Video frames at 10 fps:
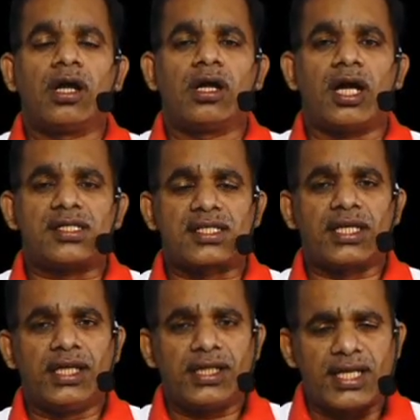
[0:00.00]
As
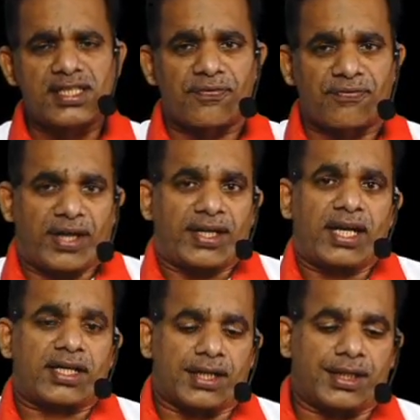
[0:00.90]
India is a federal
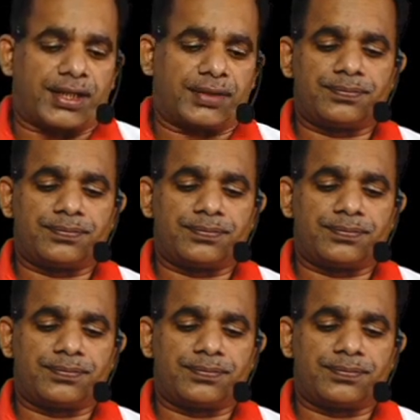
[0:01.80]
country,